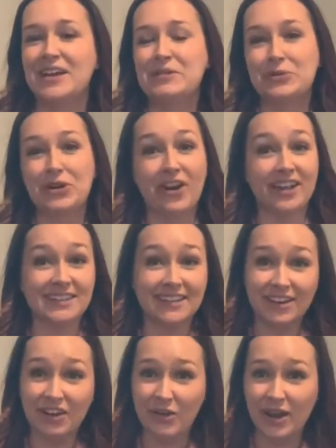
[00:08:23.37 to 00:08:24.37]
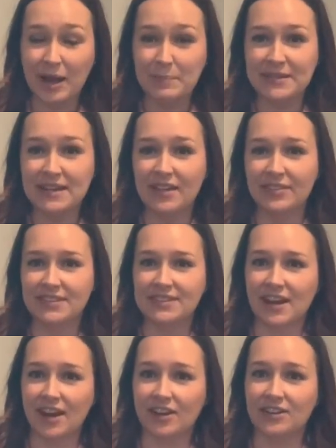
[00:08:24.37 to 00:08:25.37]
progressing to going up and down the
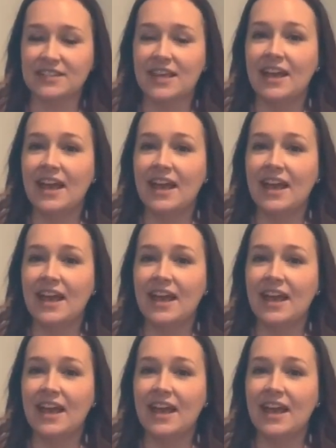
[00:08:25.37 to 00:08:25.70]
stairs.